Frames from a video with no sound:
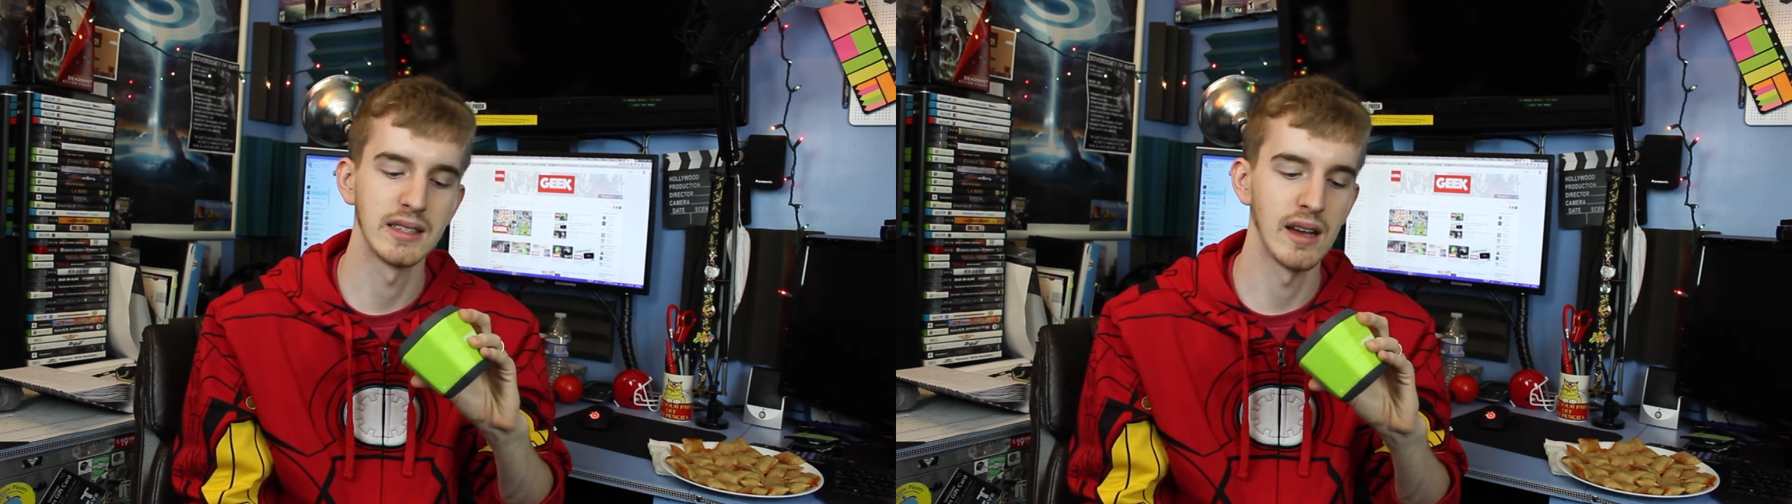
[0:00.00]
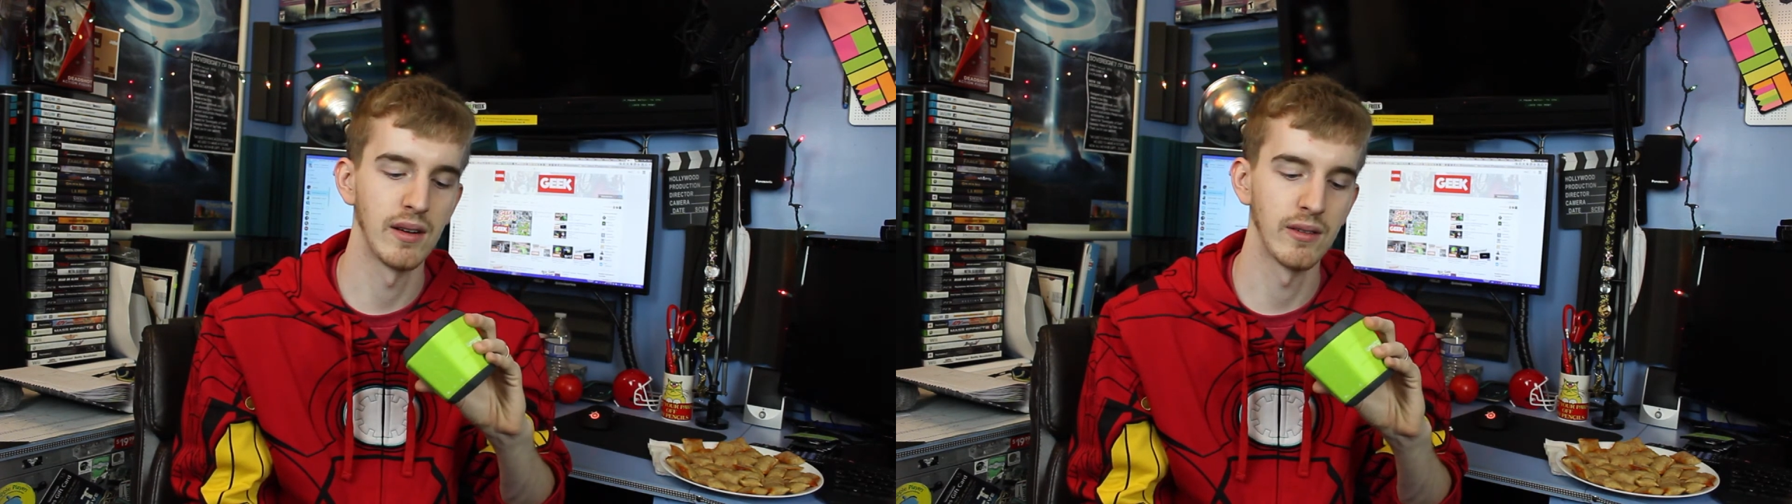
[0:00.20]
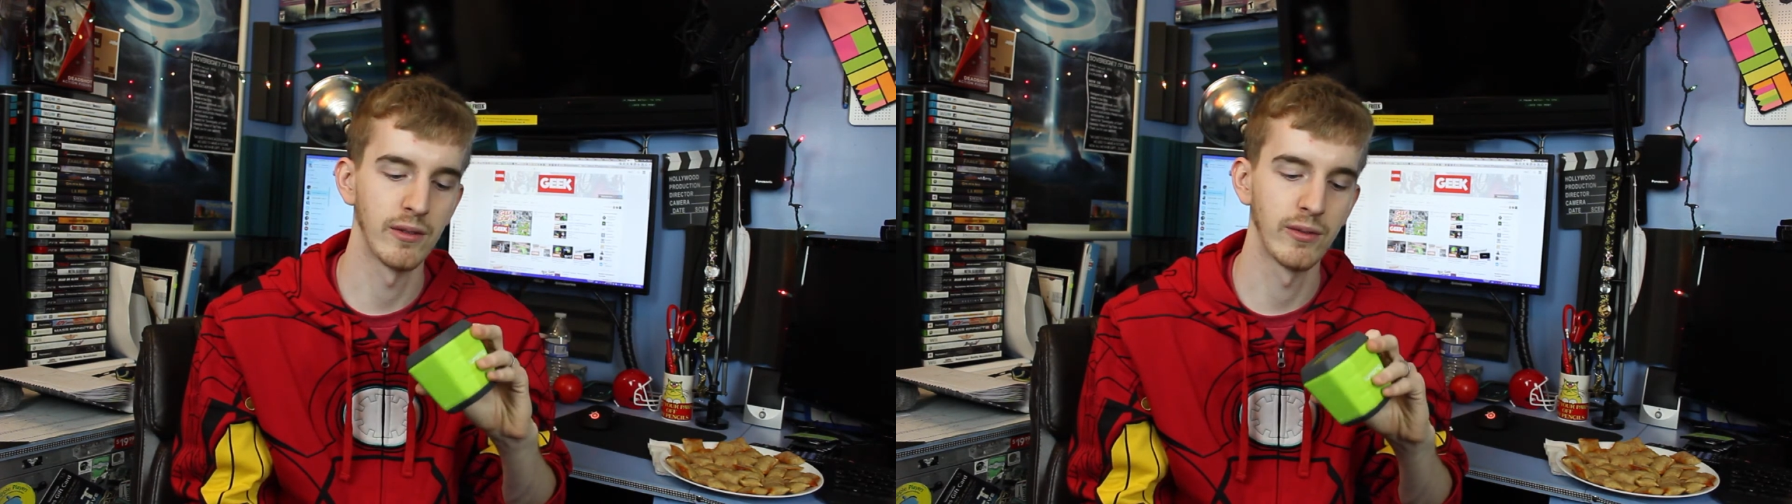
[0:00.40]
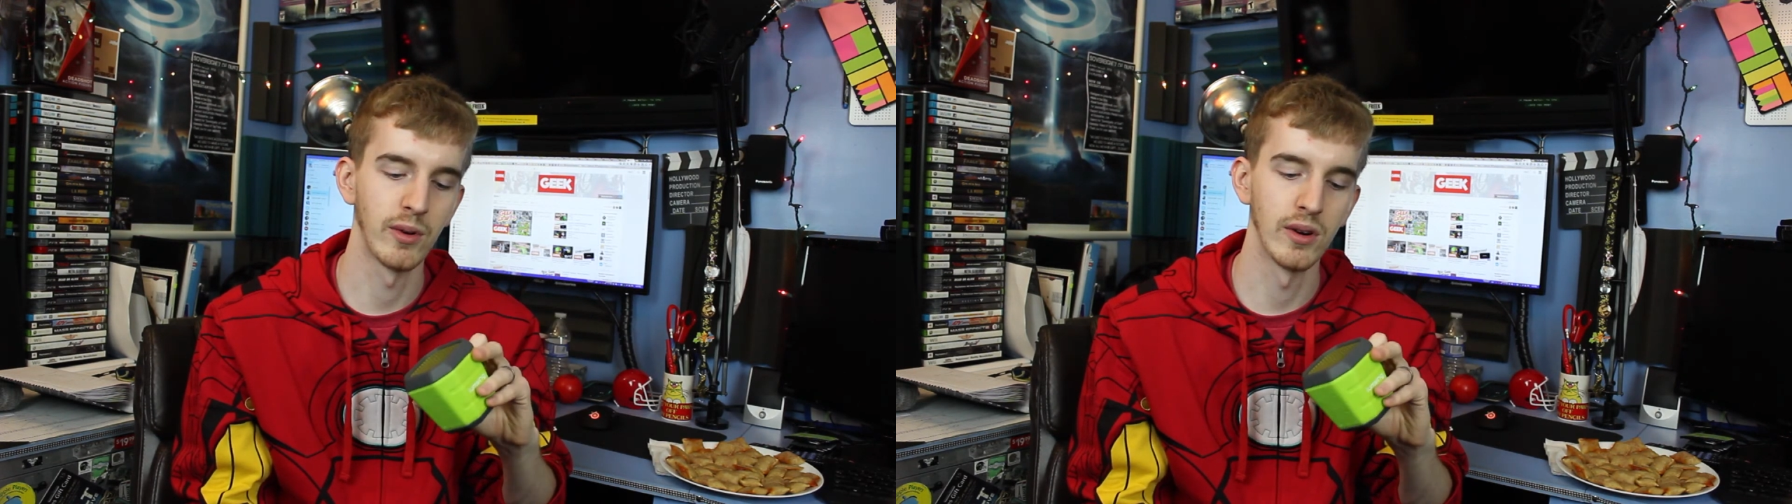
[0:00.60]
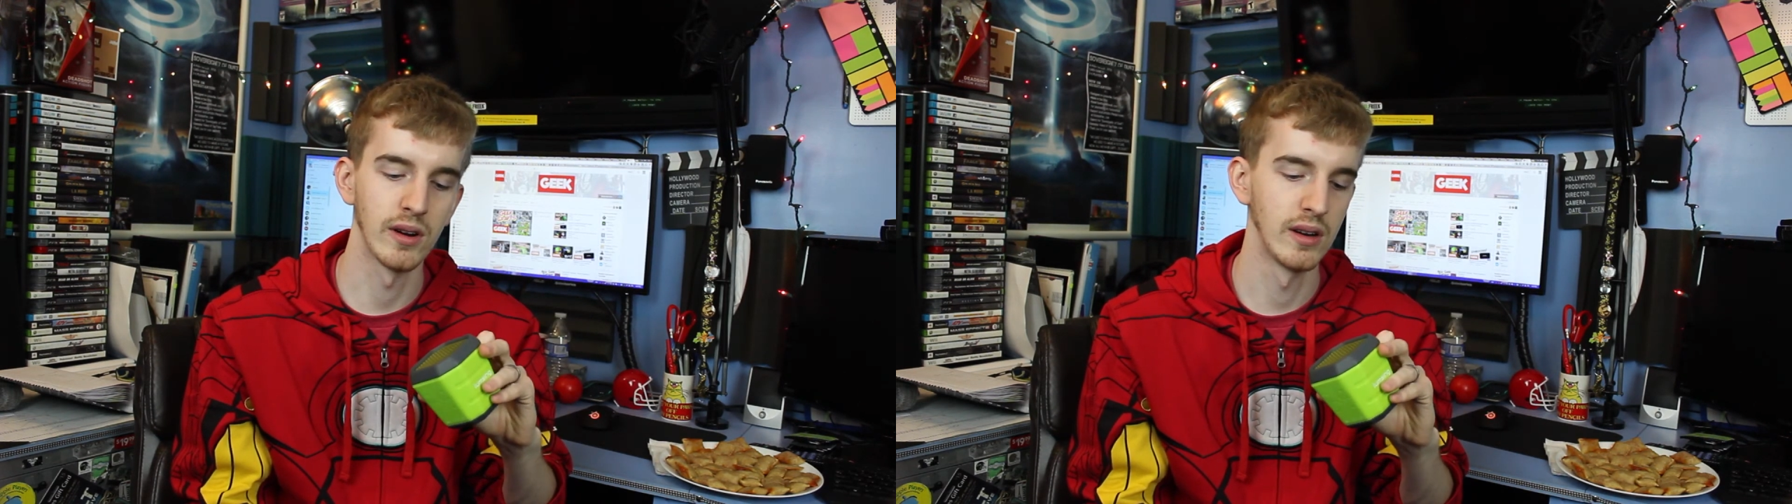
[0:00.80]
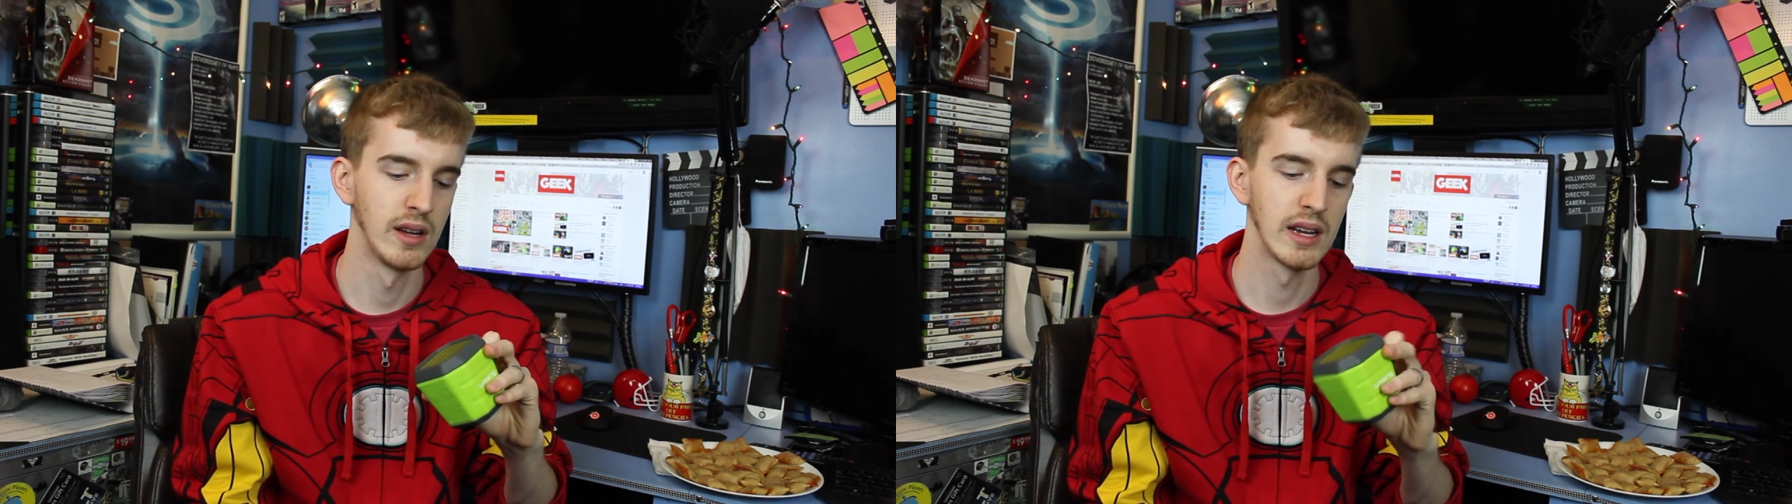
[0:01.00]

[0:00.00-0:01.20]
However, for